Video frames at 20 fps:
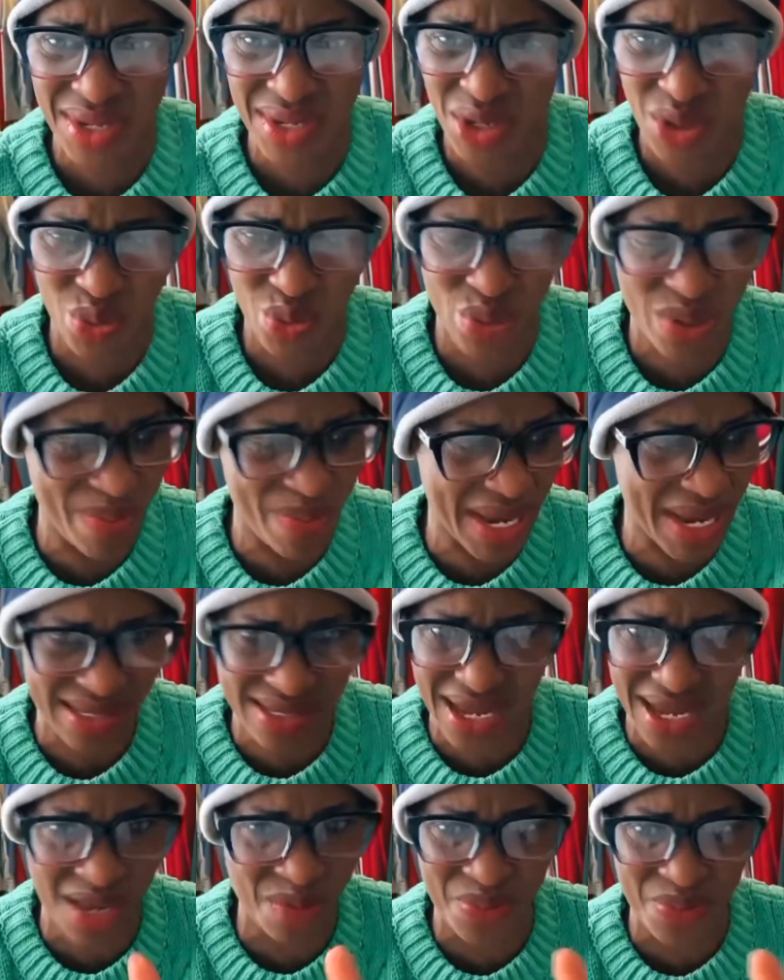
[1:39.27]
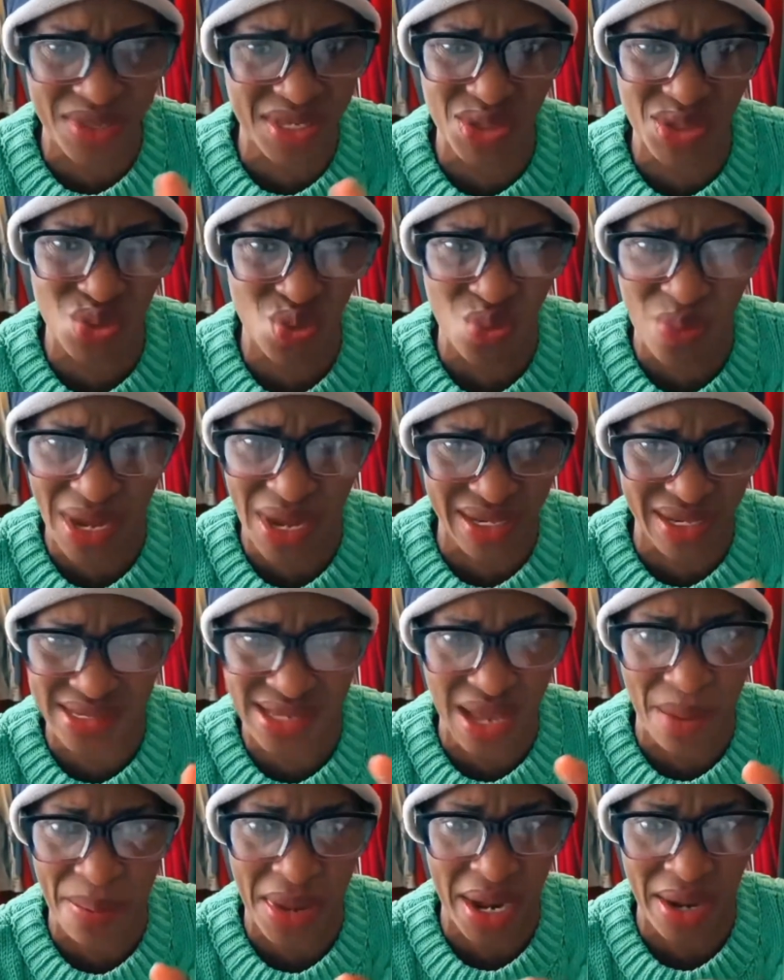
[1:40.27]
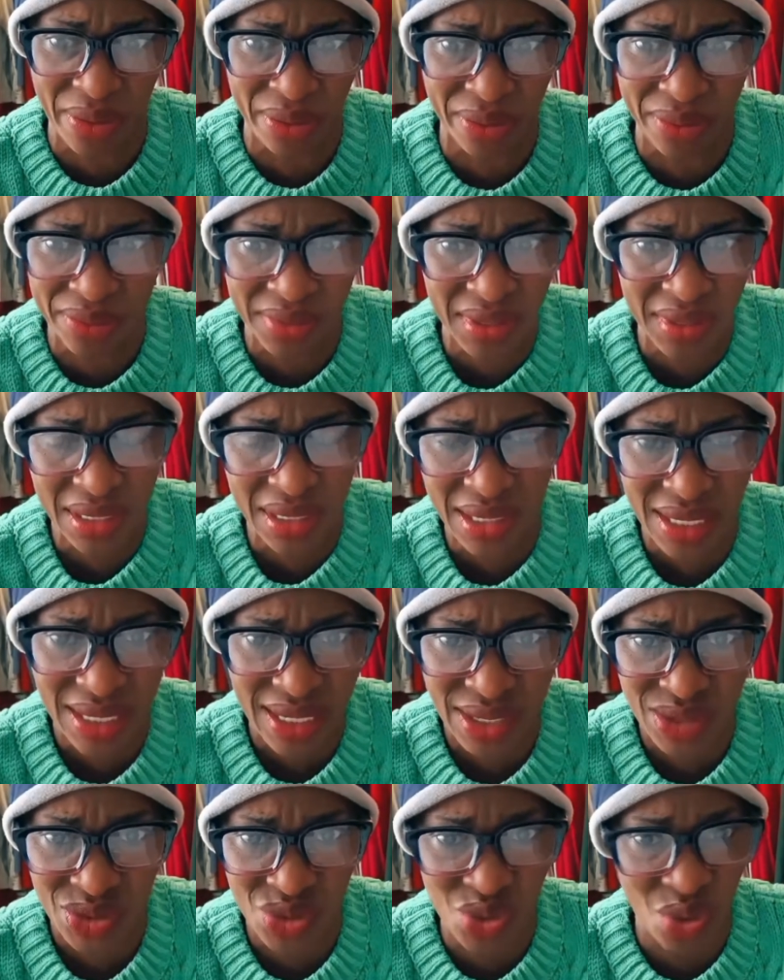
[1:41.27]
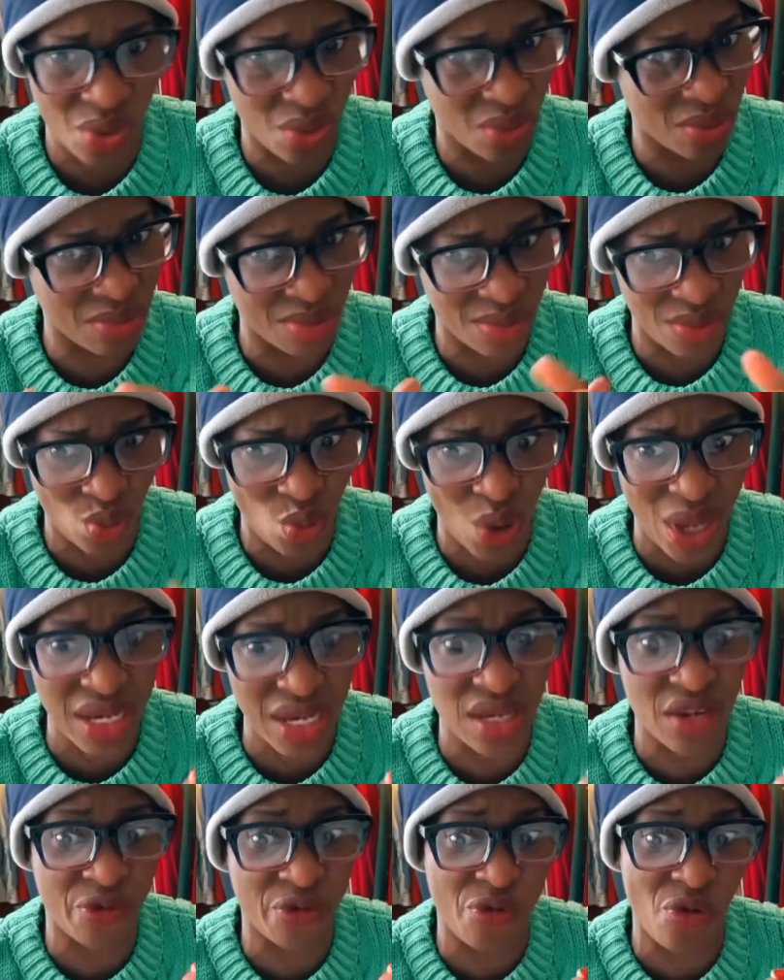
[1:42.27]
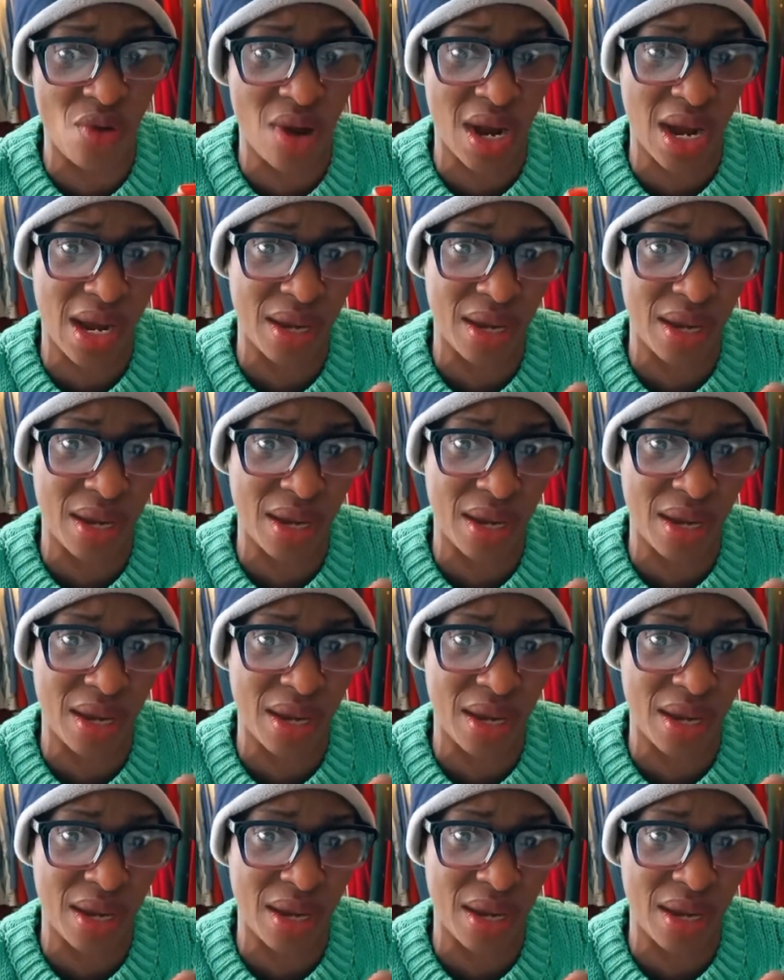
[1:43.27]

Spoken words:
We must help this woman somehow. So walinifunga.